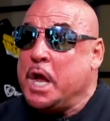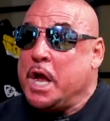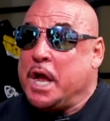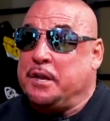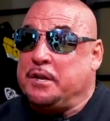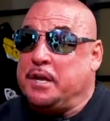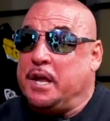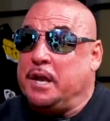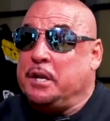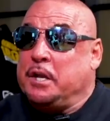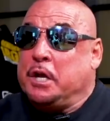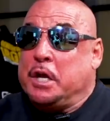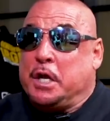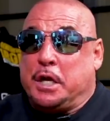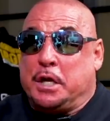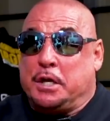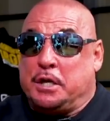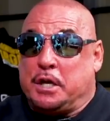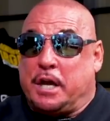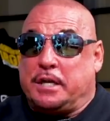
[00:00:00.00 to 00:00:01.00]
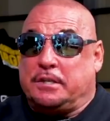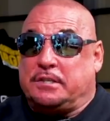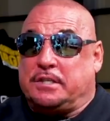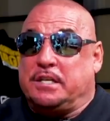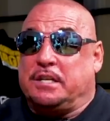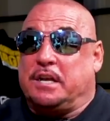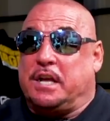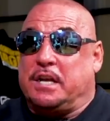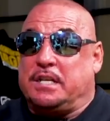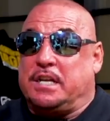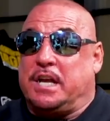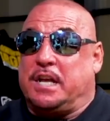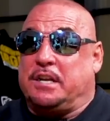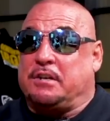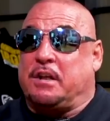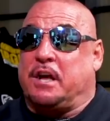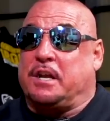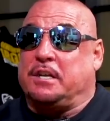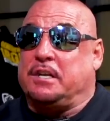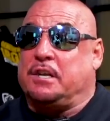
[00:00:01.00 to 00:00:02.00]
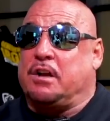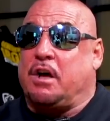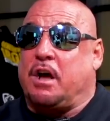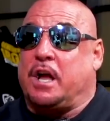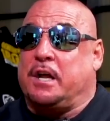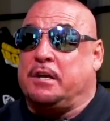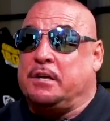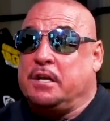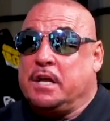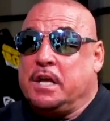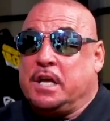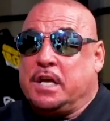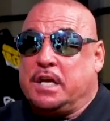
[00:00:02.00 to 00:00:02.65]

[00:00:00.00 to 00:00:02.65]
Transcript: And then in 1998, 99,